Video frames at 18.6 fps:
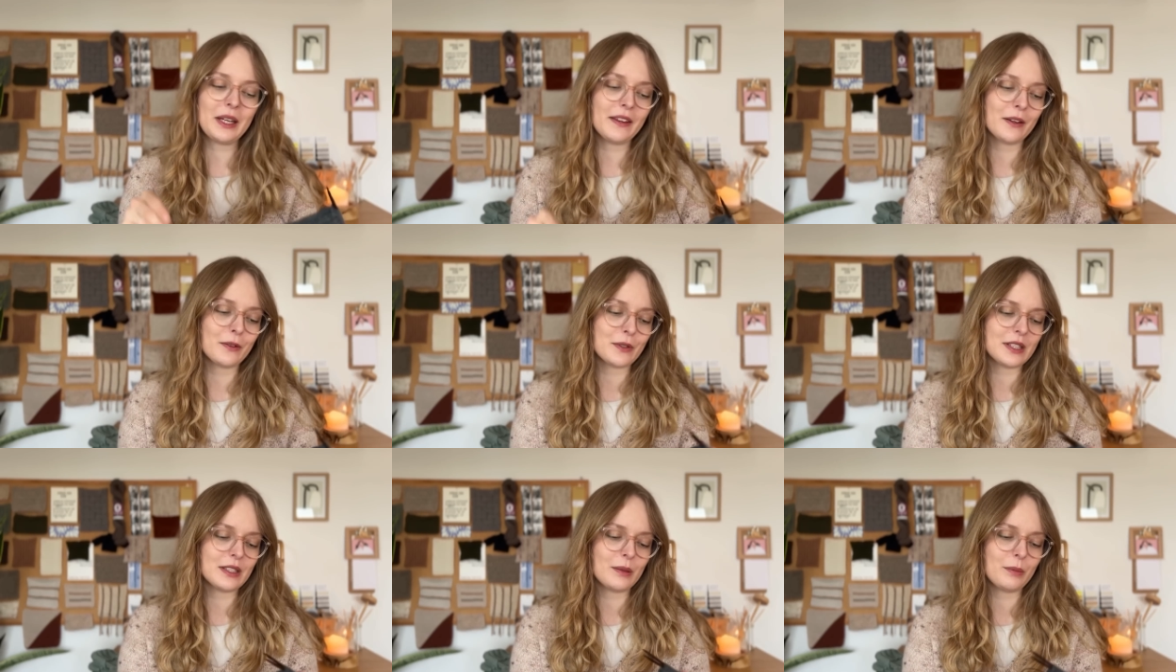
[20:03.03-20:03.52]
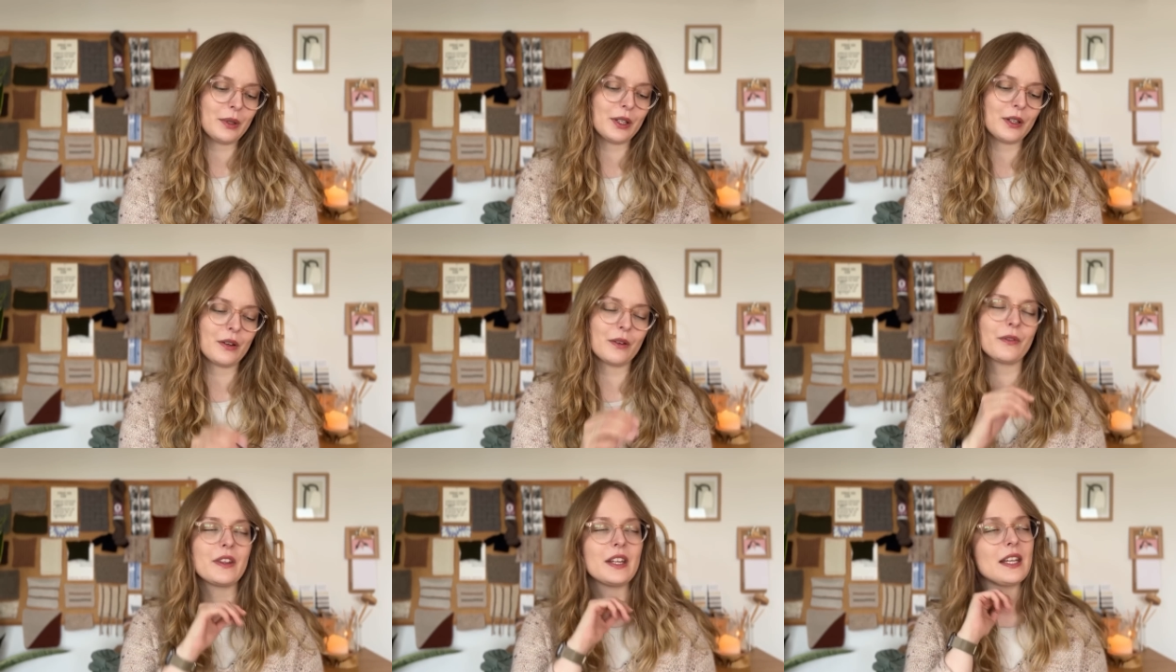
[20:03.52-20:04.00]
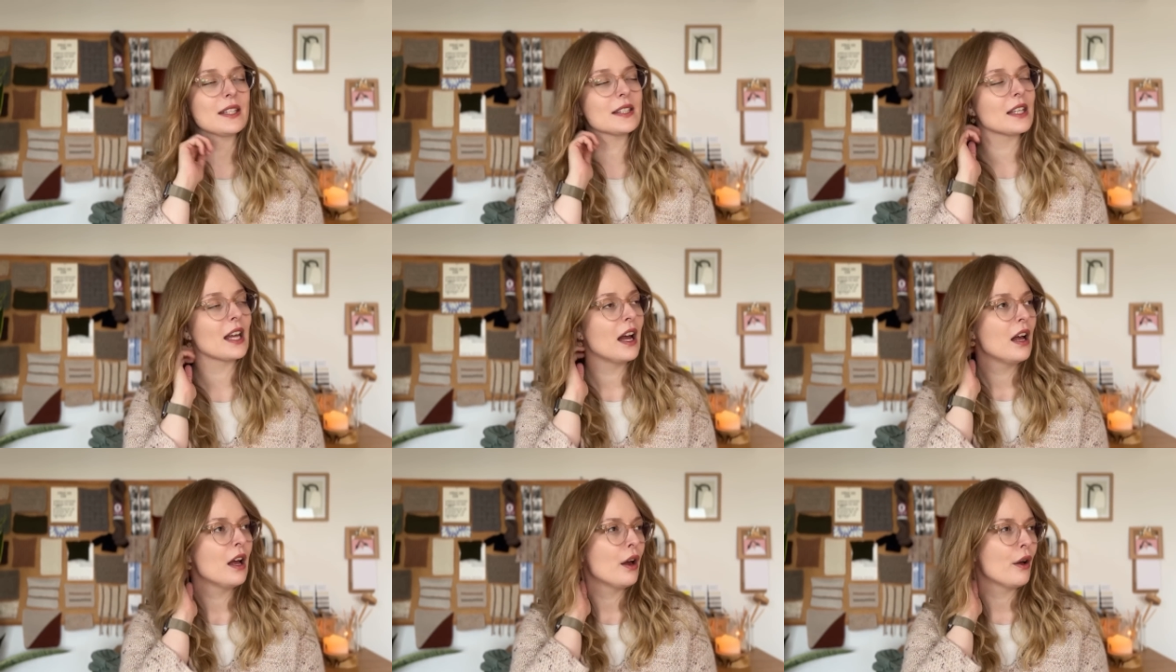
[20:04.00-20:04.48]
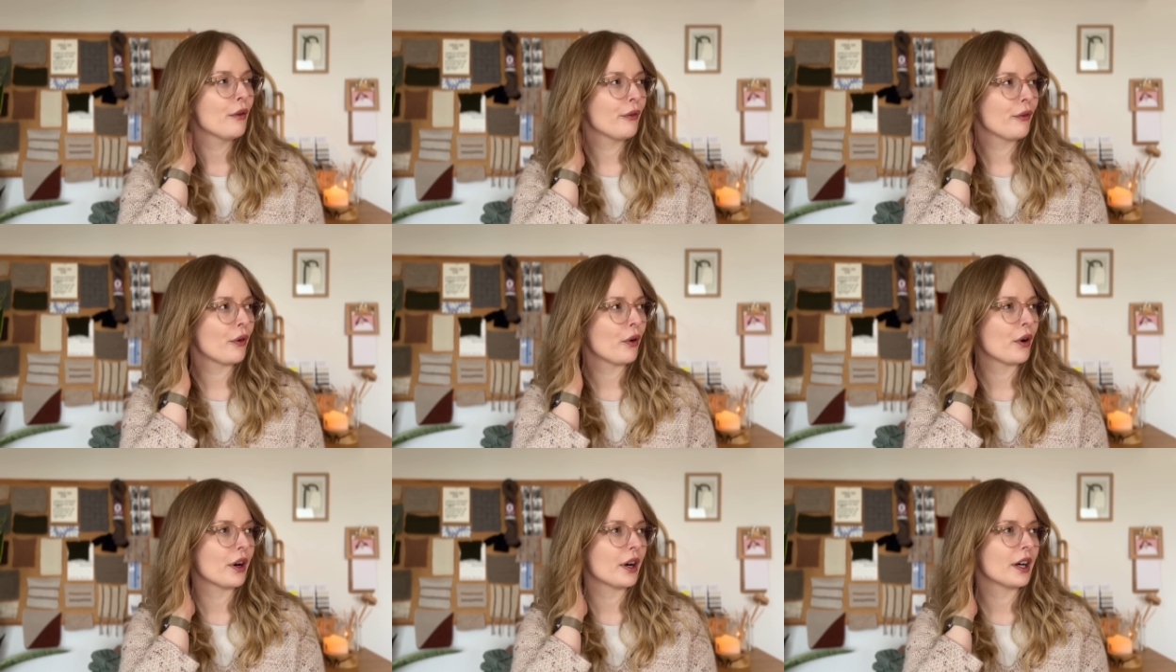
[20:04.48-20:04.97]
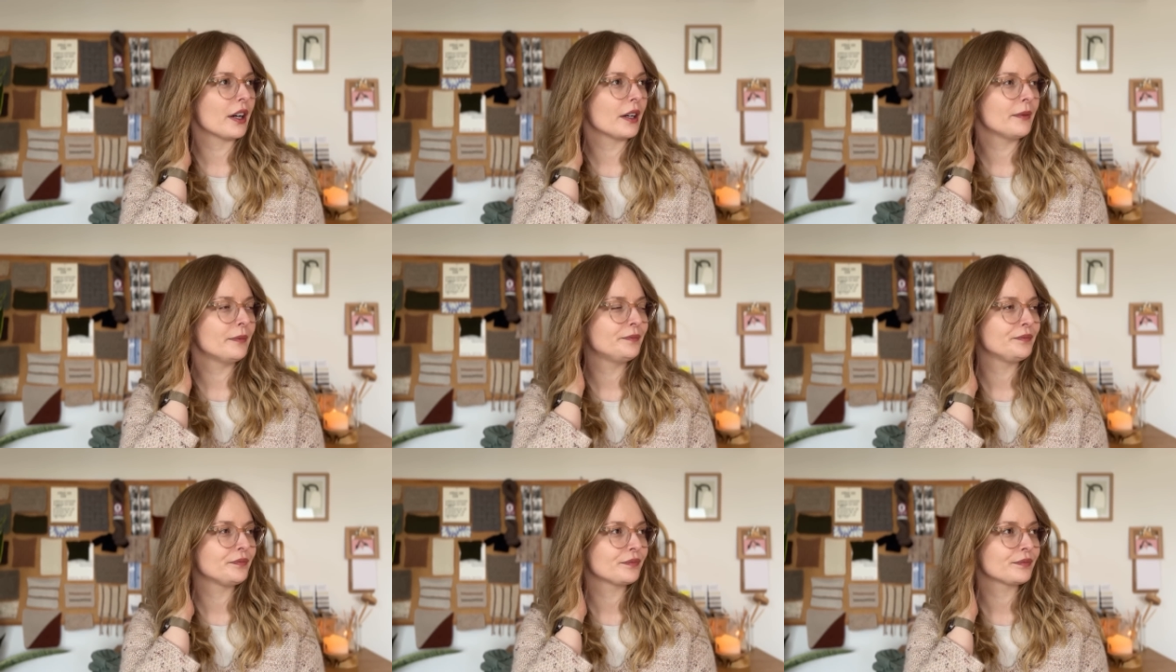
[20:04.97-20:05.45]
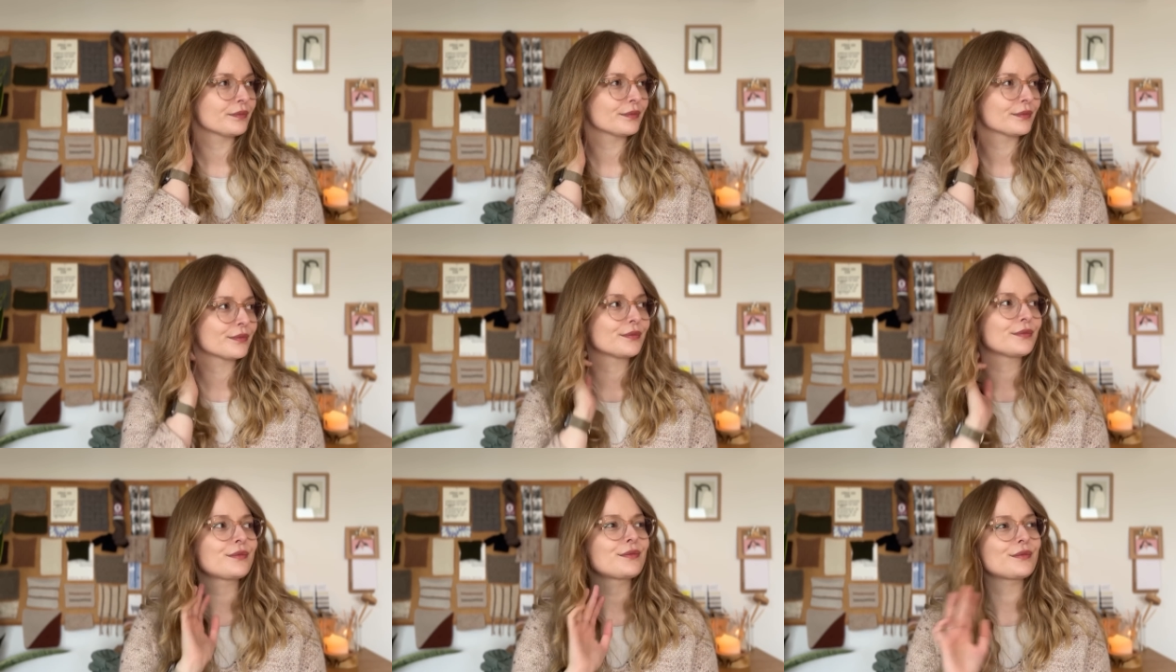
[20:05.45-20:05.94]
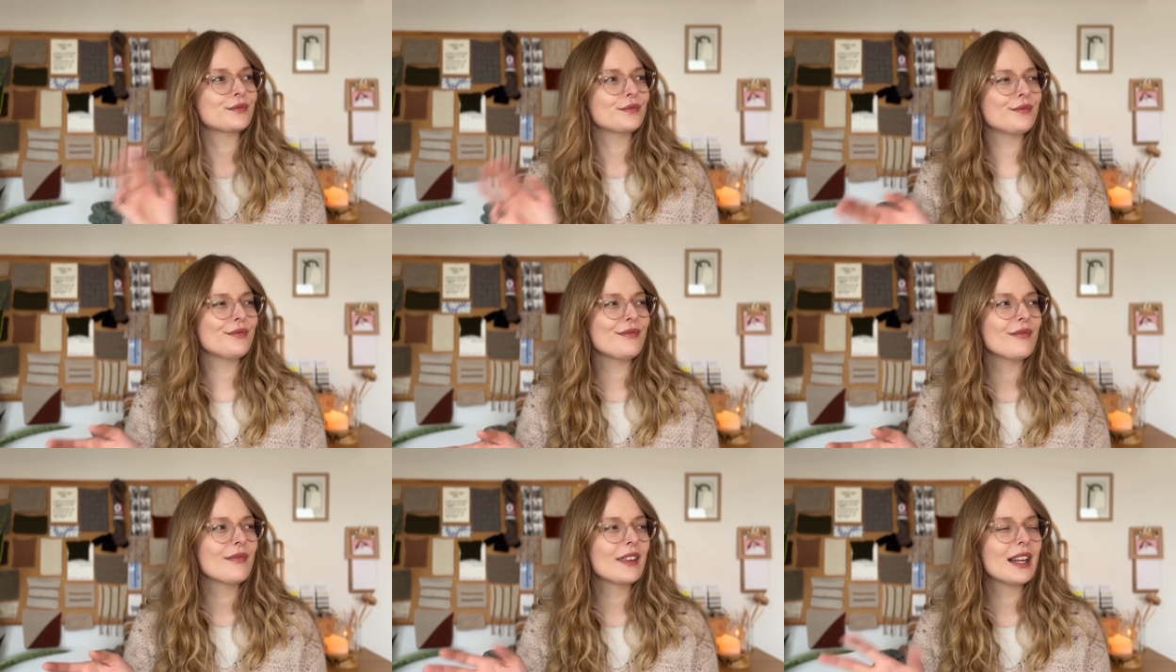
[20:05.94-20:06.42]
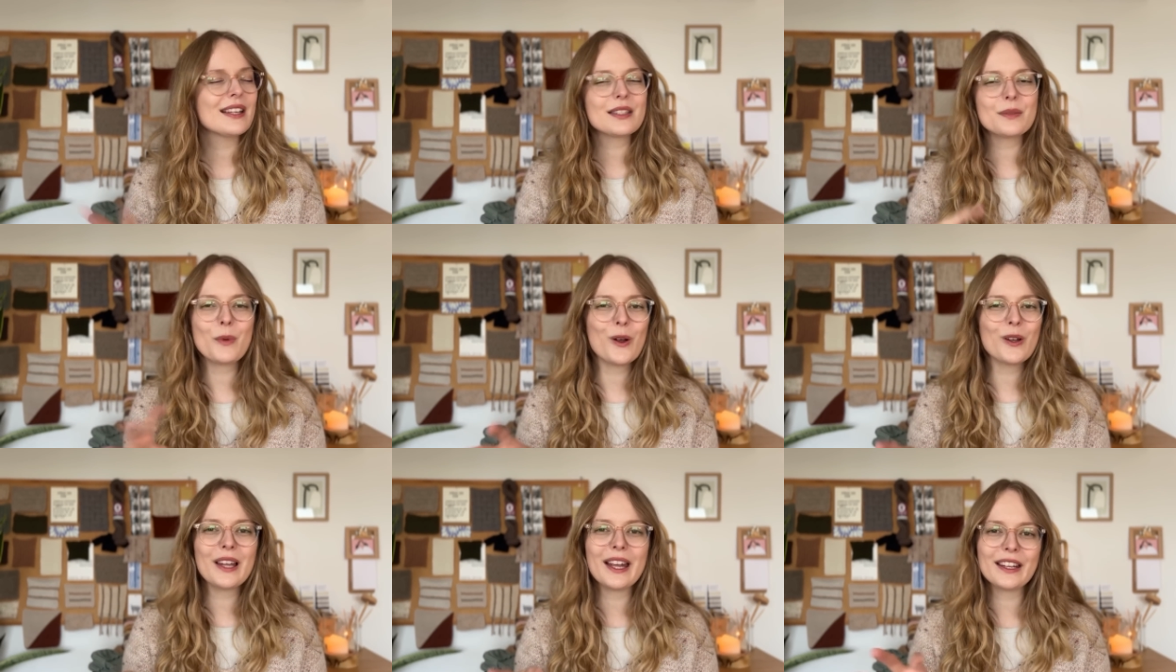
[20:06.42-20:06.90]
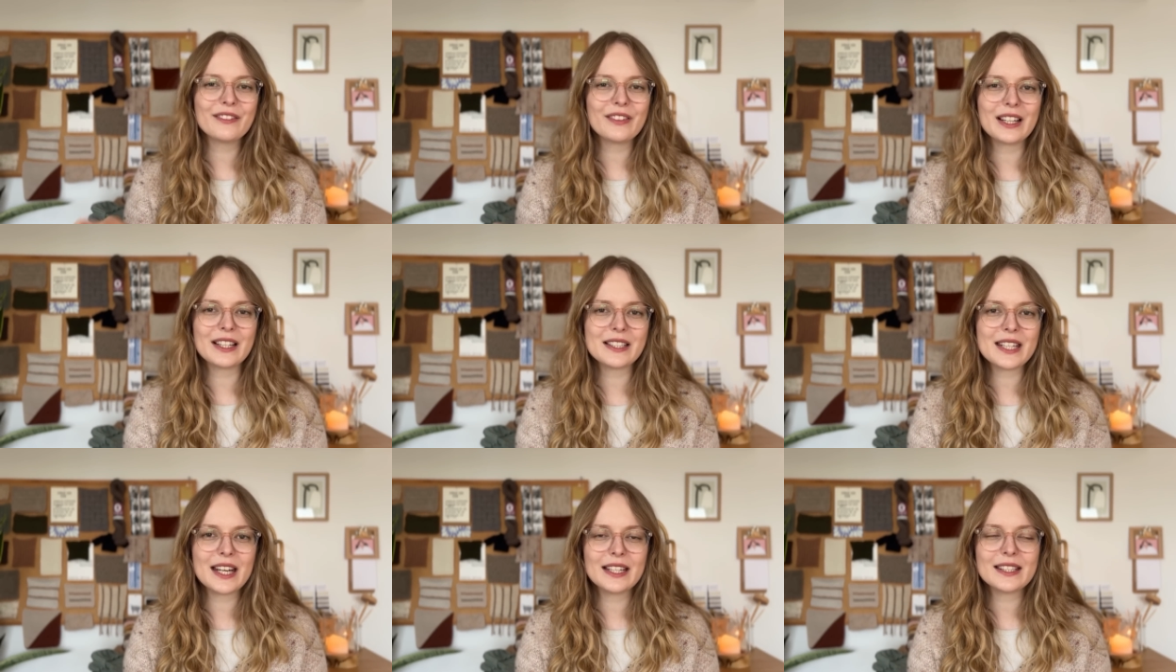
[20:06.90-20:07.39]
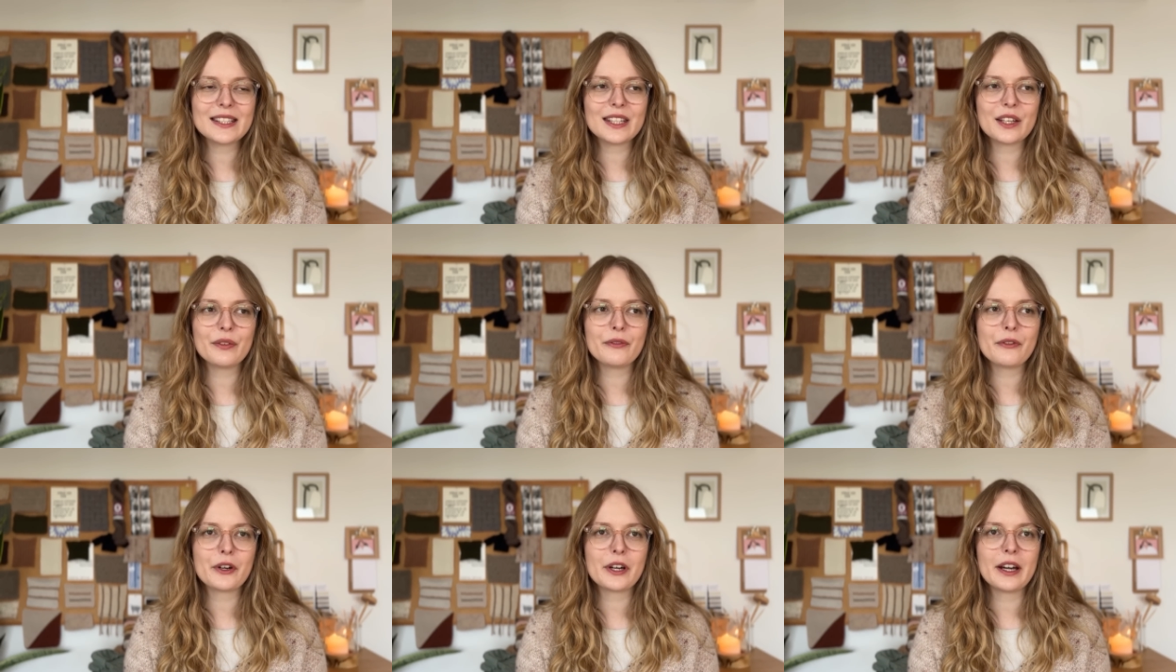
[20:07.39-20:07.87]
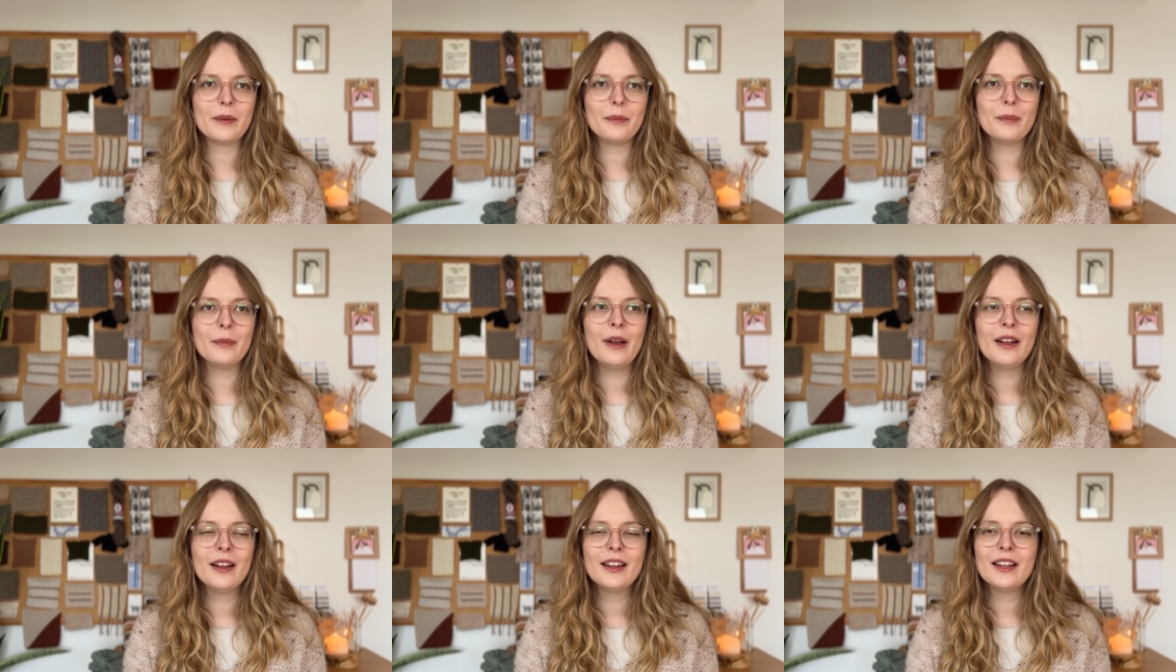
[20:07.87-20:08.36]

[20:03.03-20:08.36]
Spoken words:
the recipient of these, for a small like Valentine's gift for him.